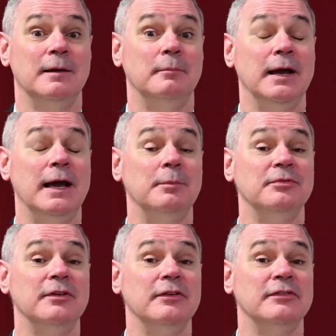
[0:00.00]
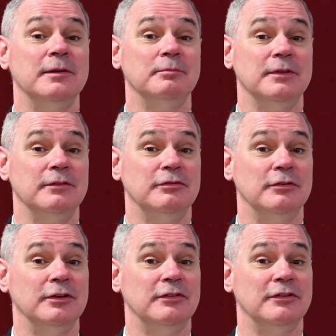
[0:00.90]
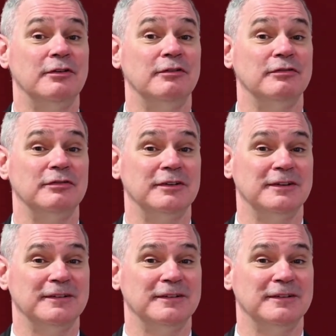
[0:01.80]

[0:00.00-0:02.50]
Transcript: Perhaps there's something for yourself,